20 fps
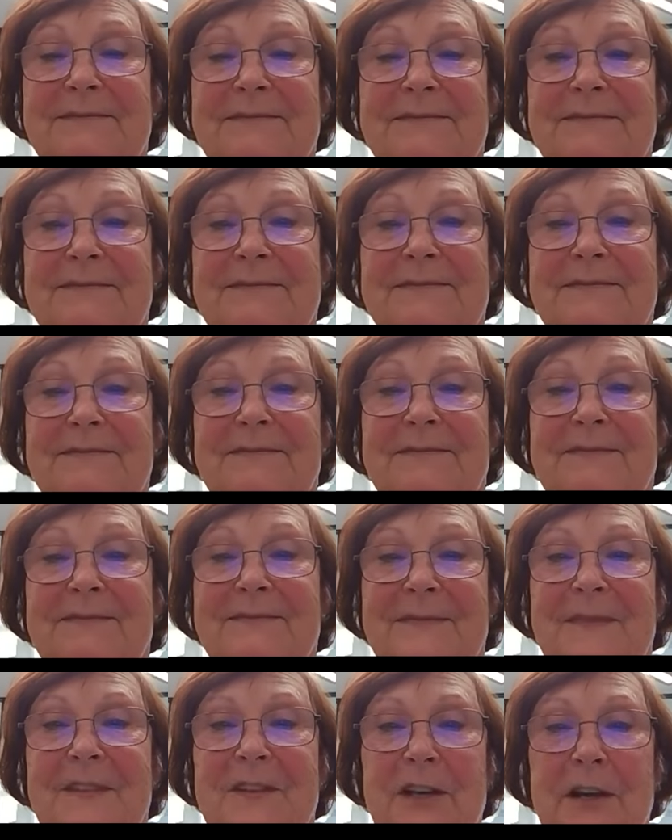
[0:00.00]
Um,
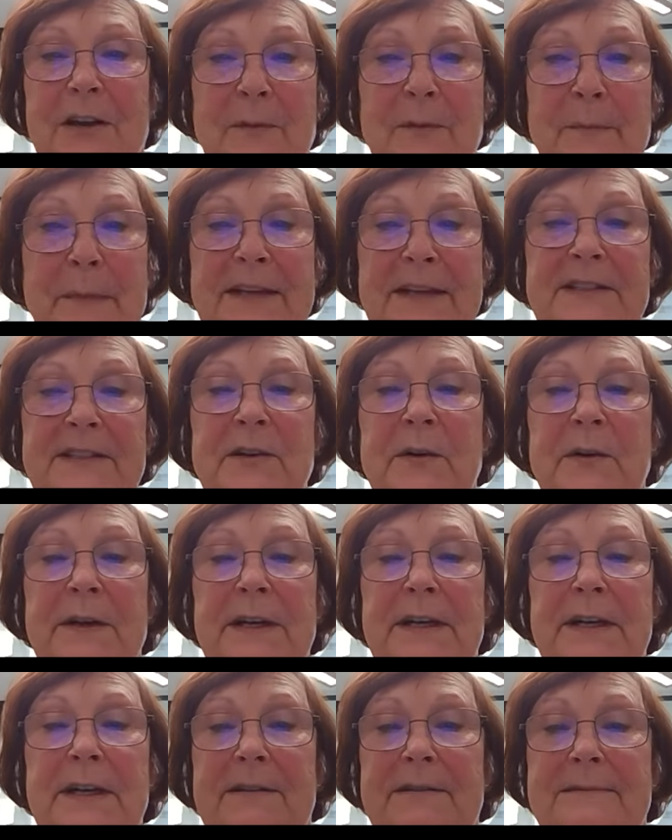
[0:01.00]
Share my
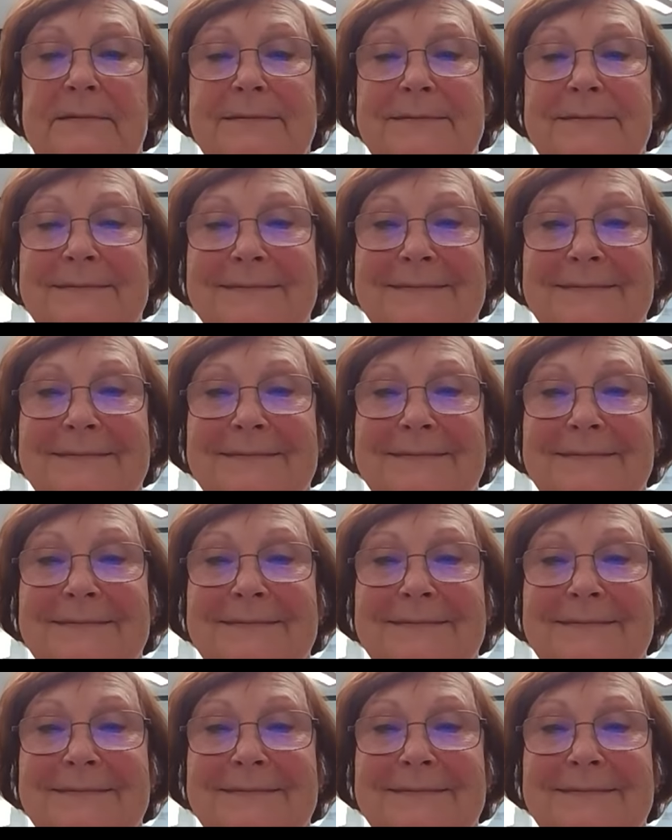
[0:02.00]
screen.